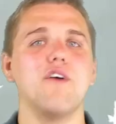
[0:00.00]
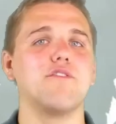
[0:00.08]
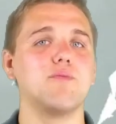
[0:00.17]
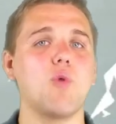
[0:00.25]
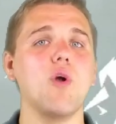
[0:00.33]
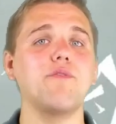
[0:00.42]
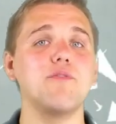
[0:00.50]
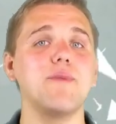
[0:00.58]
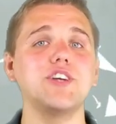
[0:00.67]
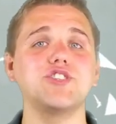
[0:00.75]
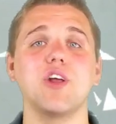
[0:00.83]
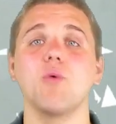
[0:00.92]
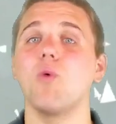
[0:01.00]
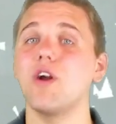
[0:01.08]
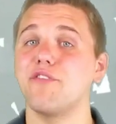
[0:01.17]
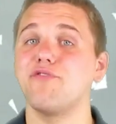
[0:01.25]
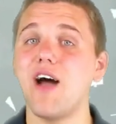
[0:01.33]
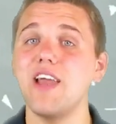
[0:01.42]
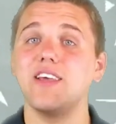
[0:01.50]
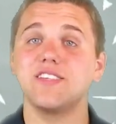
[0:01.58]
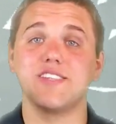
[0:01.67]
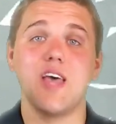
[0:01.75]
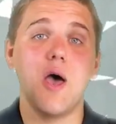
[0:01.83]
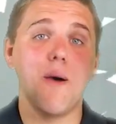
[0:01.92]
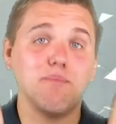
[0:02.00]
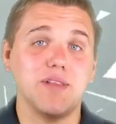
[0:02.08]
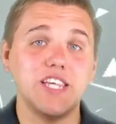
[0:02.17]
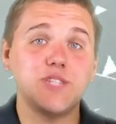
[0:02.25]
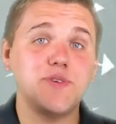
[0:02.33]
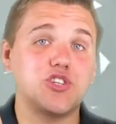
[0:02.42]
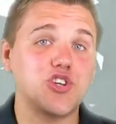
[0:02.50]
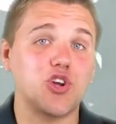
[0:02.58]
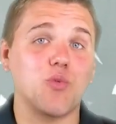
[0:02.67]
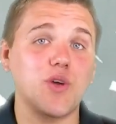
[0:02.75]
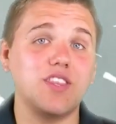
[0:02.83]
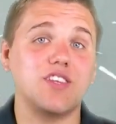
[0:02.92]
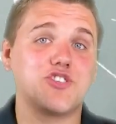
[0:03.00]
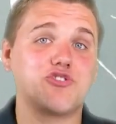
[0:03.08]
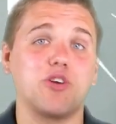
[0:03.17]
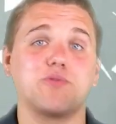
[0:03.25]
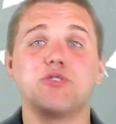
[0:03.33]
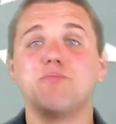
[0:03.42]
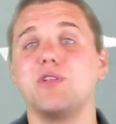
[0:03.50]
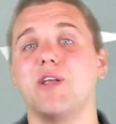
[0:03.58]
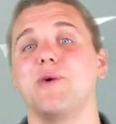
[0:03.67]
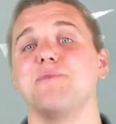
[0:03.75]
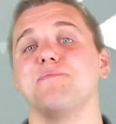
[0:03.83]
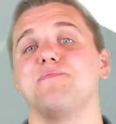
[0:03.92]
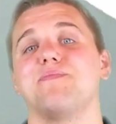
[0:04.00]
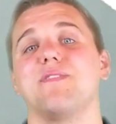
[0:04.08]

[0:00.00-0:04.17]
For more information on where to find us, please be sure to read the description below.